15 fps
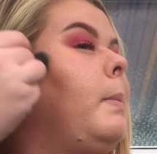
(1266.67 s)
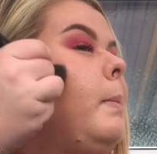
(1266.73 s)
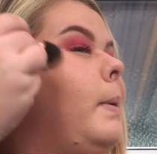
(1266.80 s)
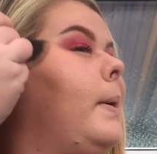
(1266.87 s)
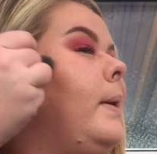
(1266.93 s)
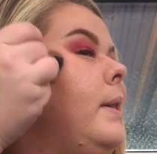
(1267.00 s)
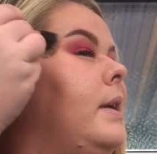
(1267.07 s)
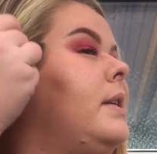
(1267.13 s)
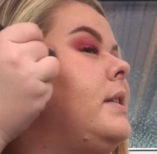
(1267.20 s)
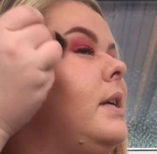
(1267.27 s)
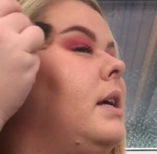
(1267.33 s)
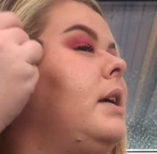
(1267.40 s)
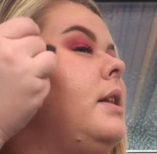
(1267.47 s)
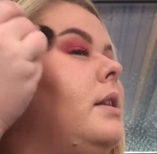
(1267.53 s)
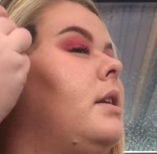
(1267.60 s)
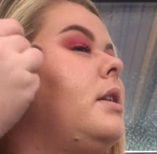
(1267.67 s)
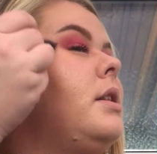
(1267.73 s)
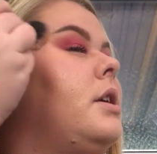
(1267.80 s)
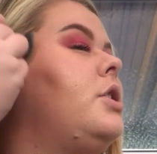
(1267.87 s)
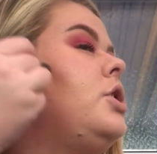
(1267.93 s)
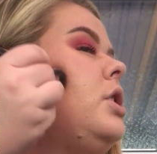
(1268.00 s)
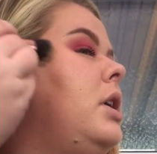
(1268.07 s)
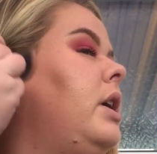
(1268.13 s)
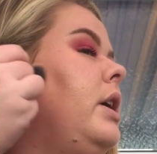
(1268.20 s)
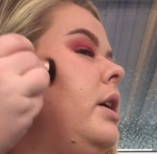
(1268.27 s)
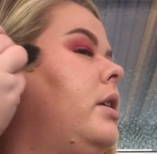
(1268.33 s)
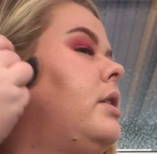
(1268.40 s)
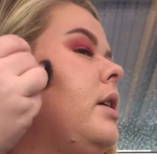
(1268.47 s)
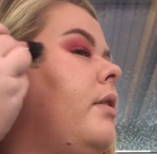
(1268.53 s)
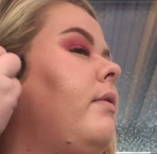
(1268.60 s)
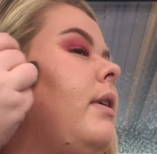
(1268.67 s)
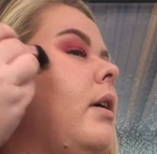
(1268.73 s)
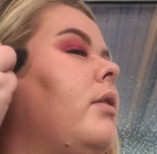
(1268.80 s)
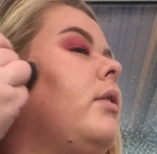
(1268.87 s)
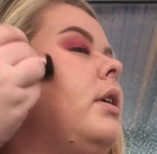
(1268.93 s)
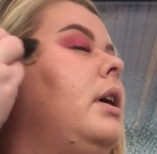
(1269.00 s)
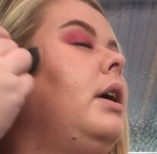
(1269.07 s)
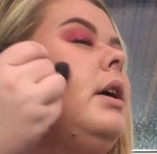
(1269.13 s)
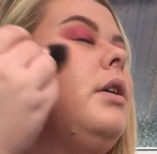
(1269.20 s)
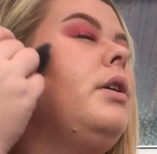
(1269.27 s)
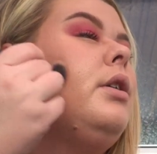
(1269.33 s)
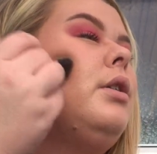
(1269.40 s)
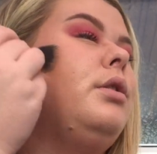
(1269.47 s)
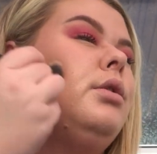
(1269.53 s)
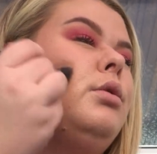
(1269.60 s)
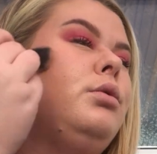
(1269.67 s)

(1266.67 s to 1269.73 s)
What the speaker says: put this in the cheeks around here,